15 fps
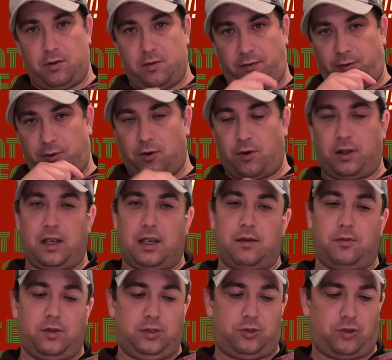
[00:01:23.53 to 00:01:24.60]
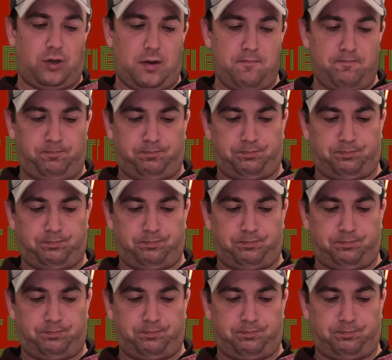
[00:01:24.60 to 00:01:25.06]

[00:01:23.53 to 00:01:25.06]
if you're on a gambling trip.